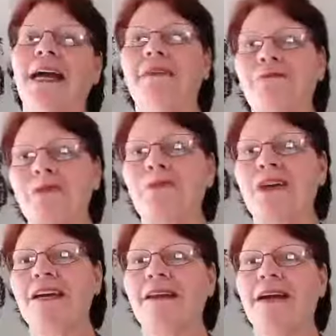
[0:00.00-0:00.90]
If we're
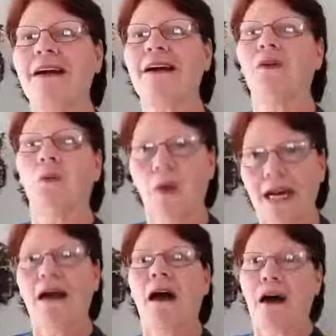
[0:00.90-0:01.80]
breathing,
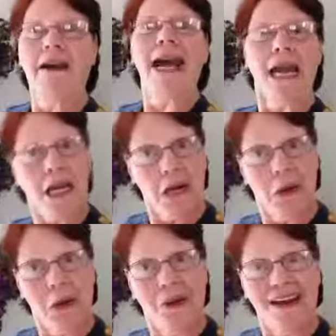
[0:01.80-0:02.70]
we are a
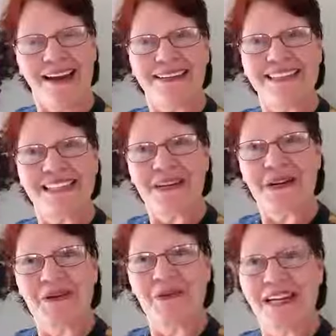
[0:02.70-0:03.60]
you. And
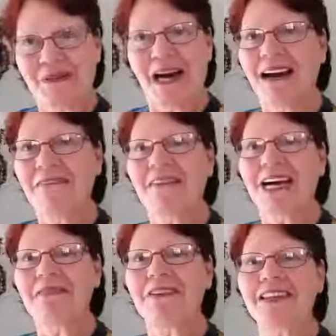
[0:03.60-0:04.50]
so we
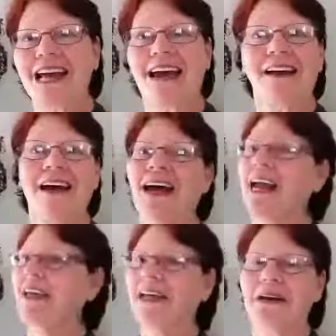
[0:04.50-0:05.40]
qualify for that.
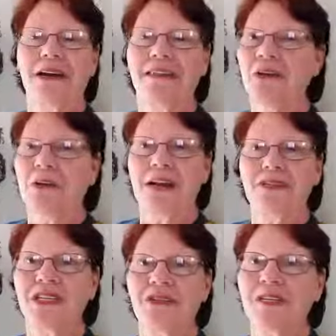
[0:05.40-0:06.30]
And the only thing we
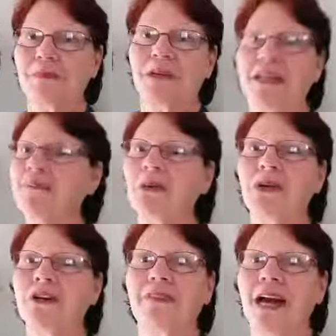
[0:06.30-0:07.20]
have to do is believe the
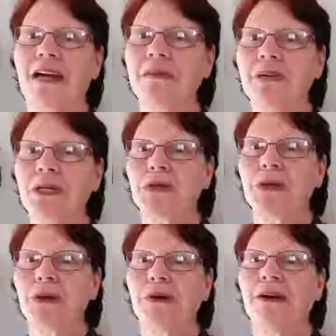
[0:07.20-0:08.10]
Word of God to be
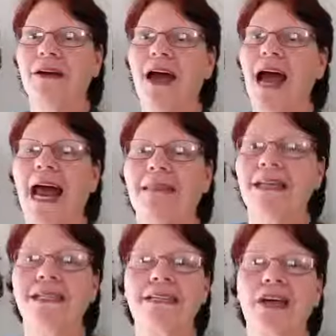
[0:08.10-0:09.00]
true.
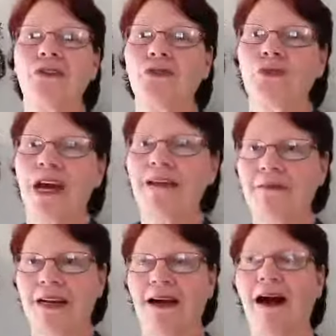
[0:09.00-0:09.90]
And this is a
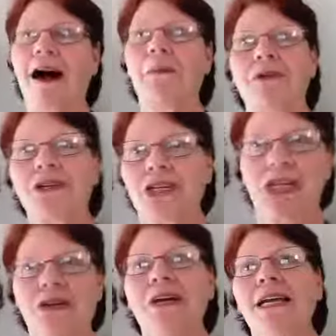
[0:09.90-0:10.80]
great
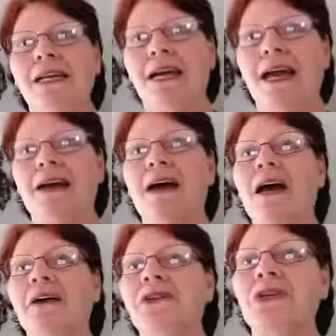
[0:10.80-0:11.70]
opportunity
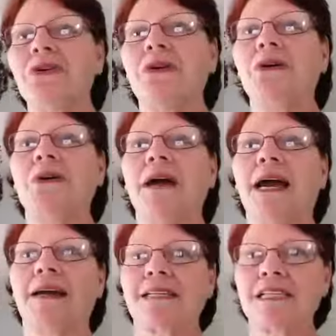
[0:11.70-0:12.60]
to
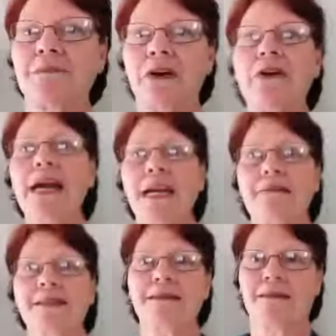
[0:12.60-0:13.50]

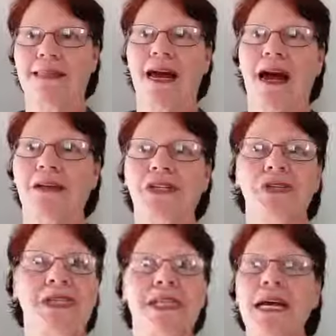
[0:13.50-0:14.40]
experience that,
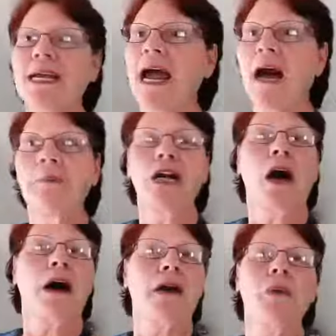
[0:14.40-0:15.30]
to see it
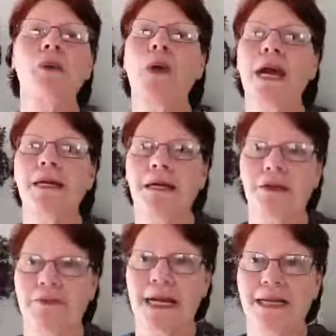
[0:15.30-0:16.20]
happen on a
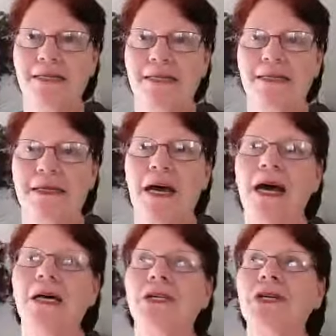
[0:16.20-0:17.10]
regular basis,
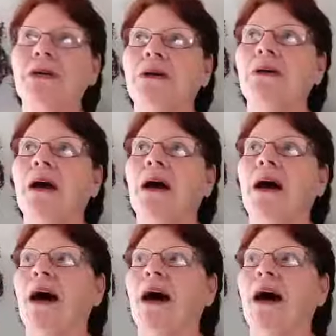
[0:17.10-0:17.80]
to